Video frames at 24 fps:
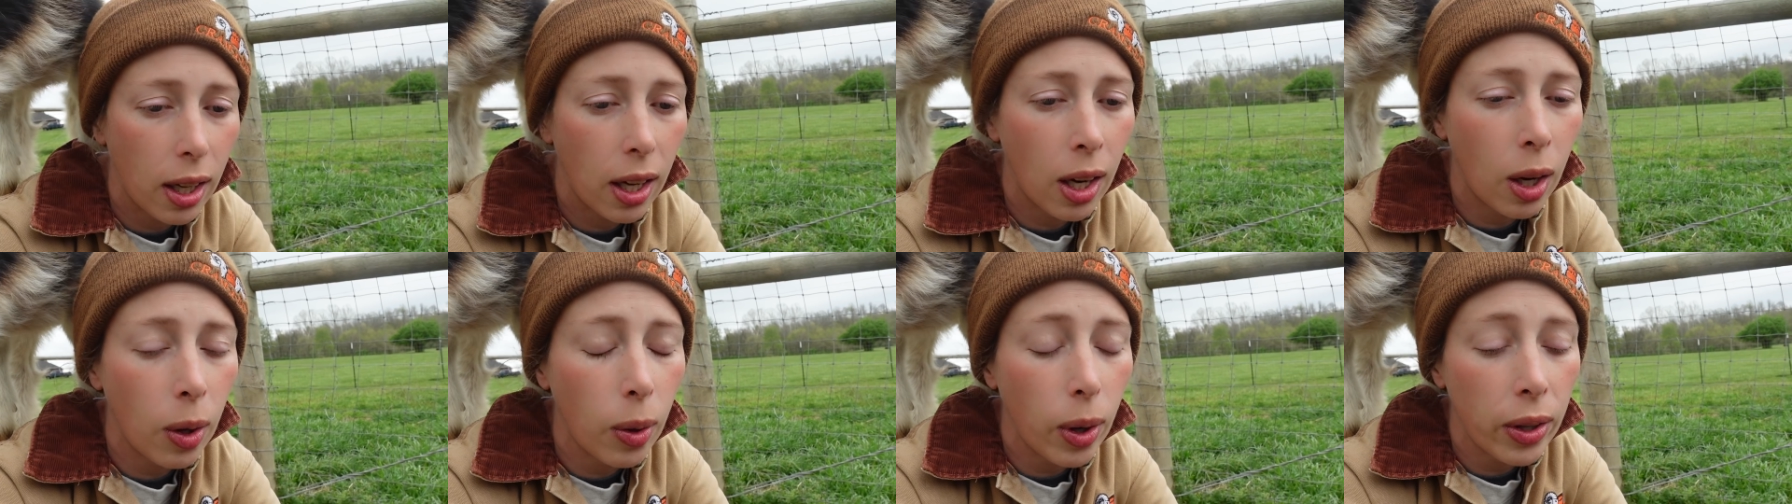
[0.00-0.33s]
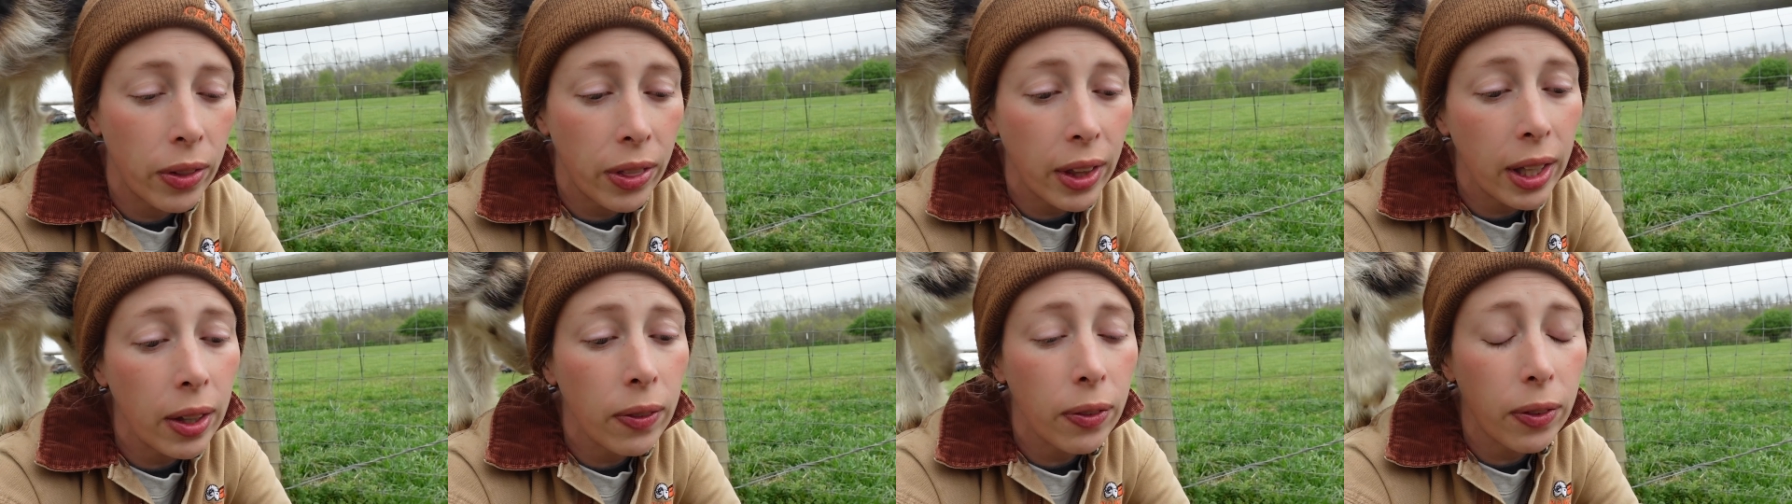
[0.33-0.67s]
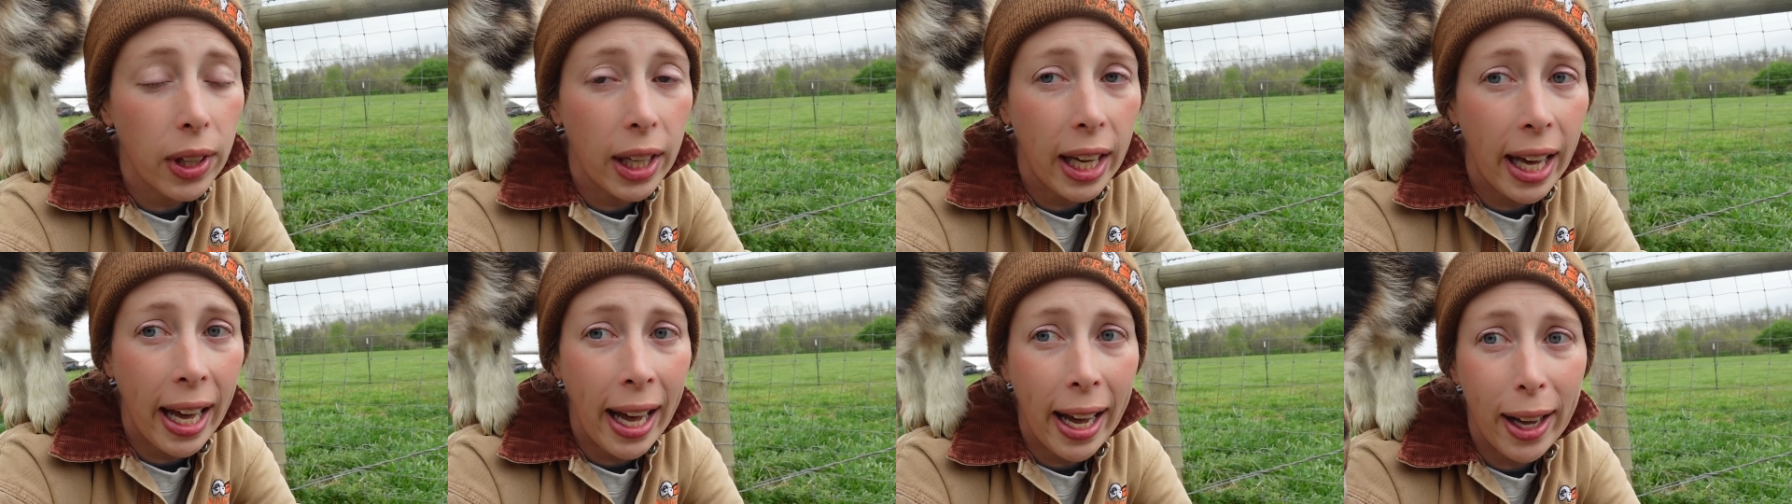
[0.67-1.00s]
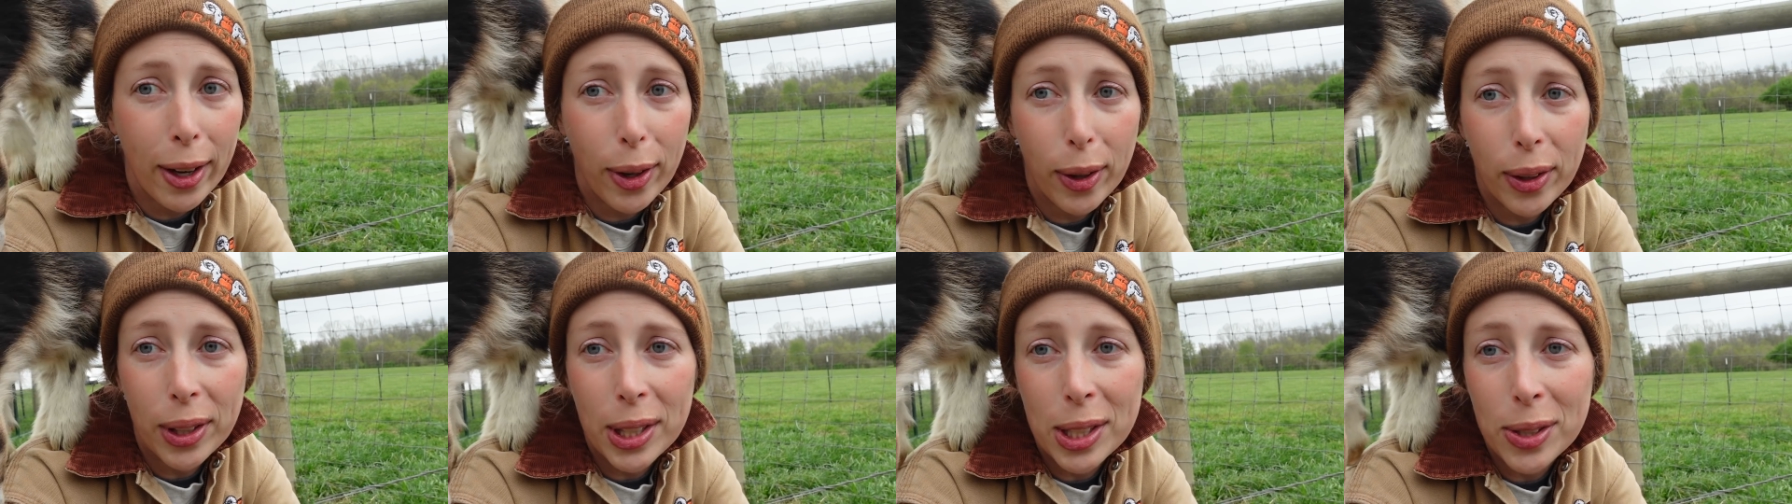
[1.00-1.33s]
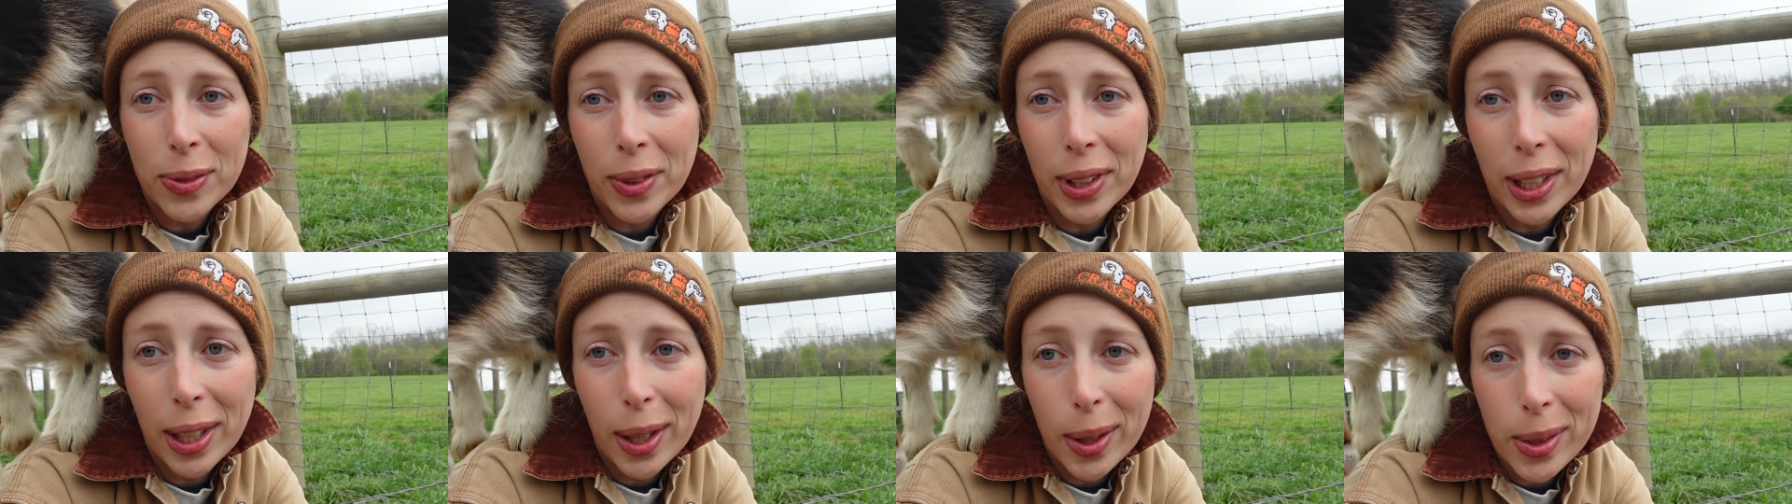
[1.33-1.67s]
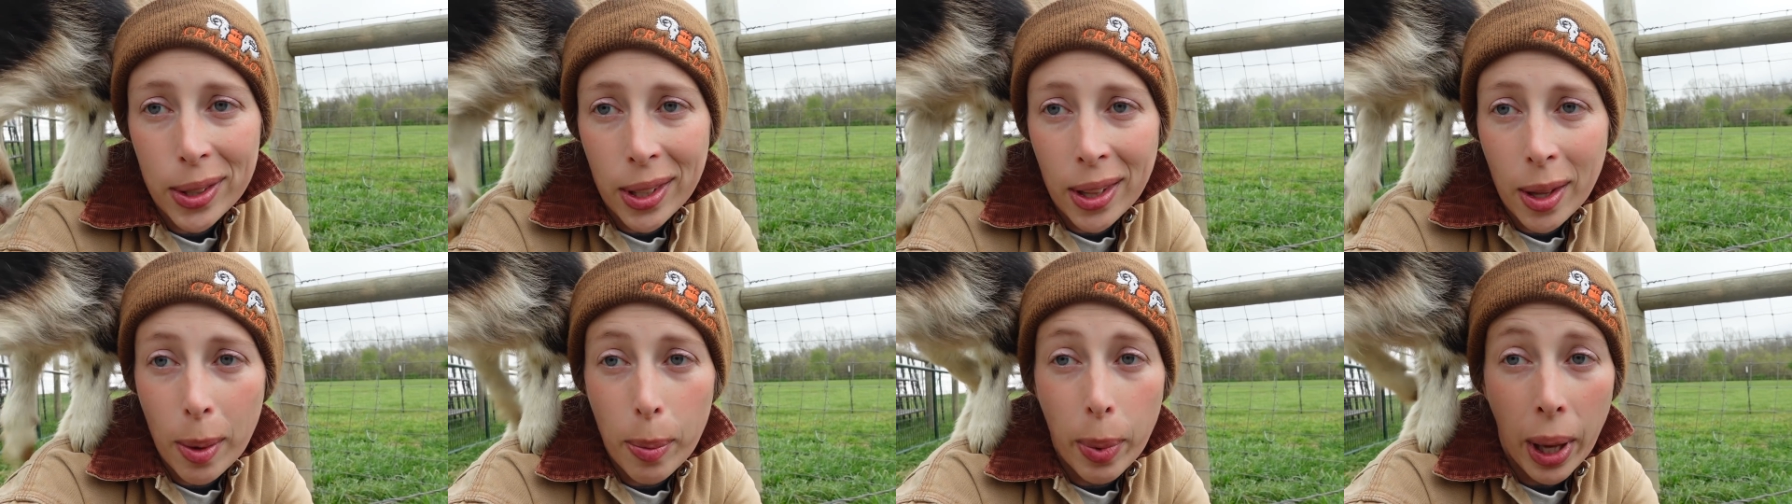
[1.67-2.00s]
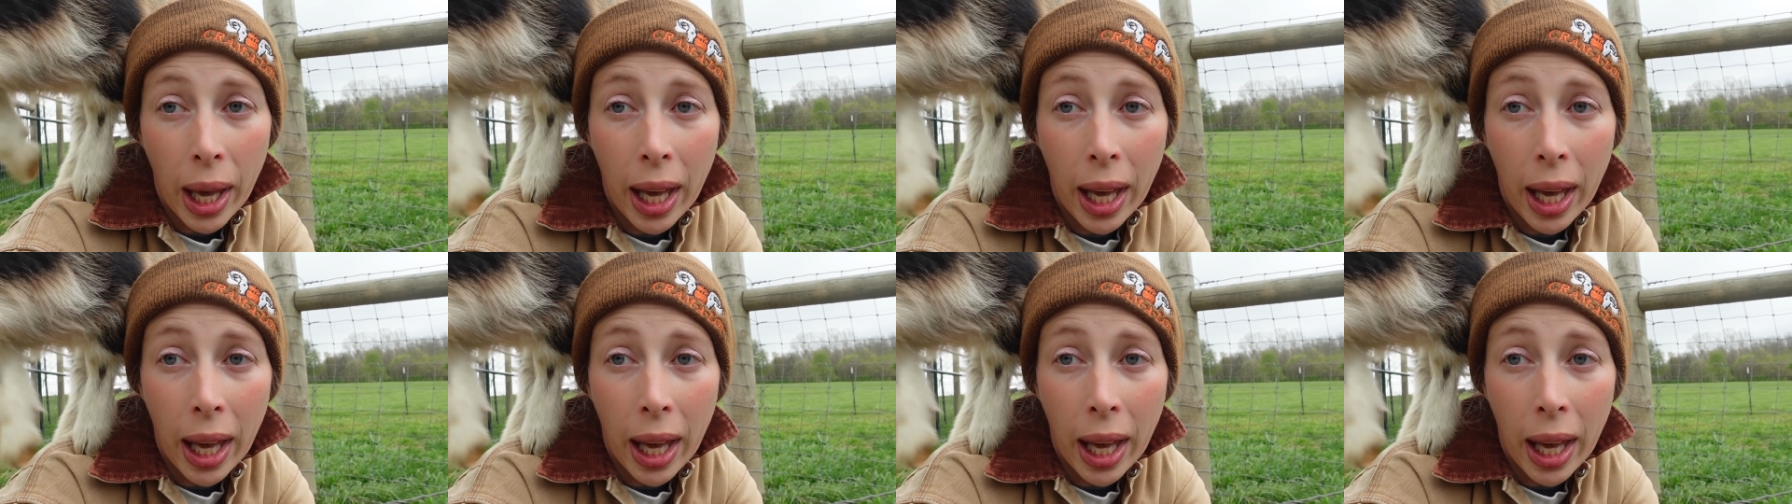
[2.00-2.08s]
oh, thankfully I had all these videos in the